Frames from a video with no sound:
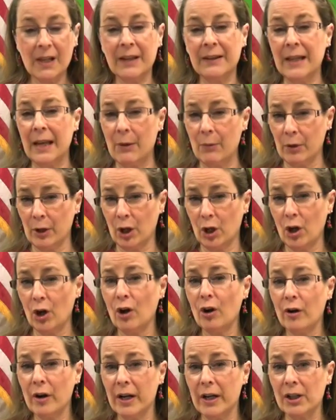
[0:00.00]
They were
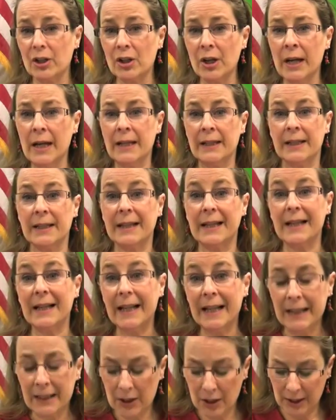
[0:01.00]
encouraged to
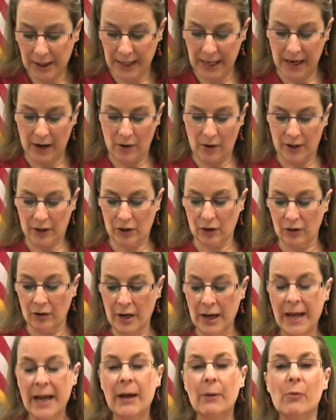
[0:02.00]
get into
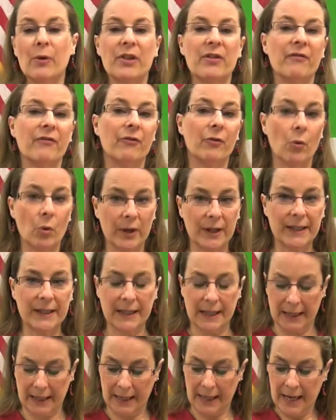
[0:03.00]
character with
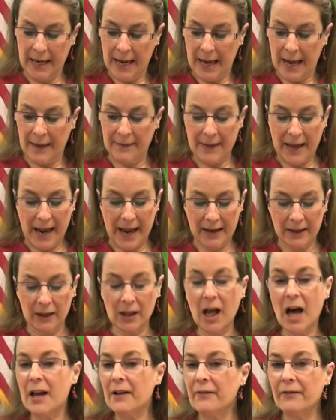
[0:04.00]
voicing, and they had a
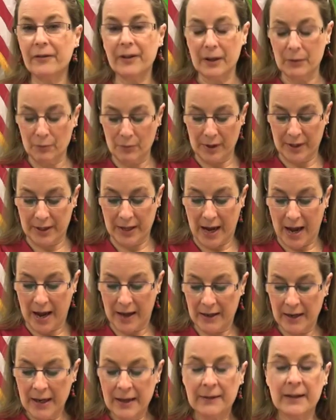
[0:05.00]
lot of fun with
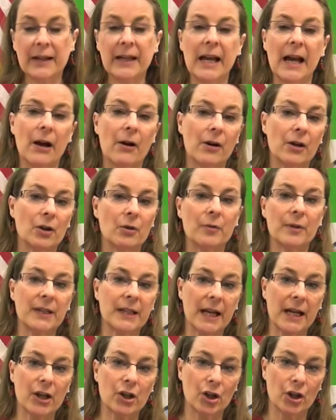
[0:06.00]
that. The
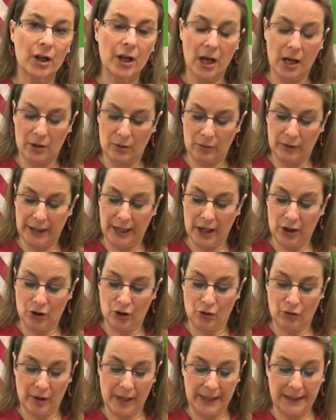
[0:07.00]
characterization not only
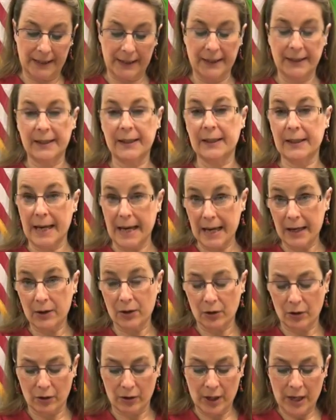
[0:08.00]
addressed a
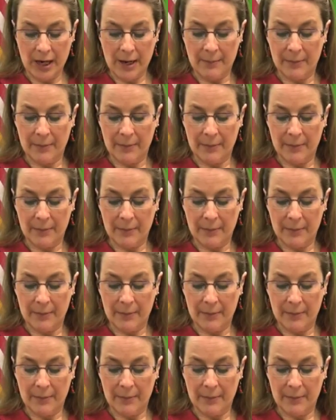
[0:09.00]
standard,